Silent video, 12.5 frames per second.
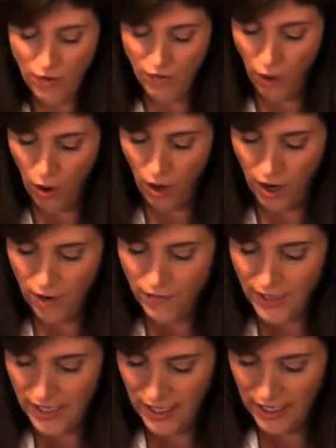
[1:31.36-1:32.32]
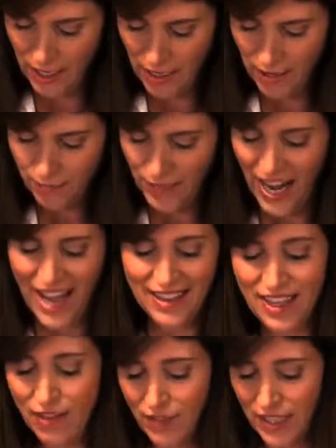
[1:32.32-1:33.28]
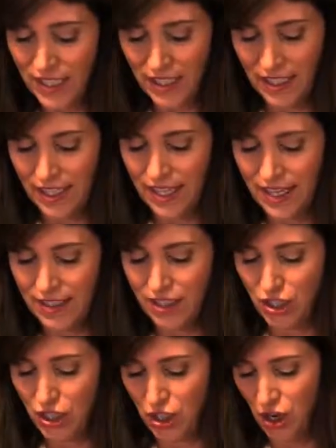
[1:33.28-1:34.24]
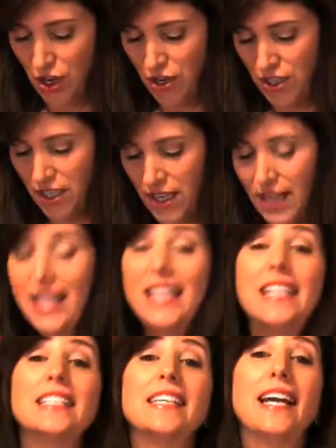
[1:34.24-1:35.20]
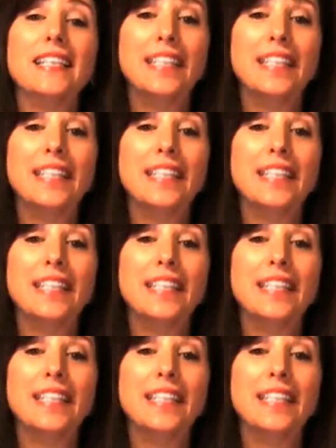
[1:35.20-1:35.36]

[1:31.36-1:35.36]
for vanilla, but I think vanilla in a dessert is a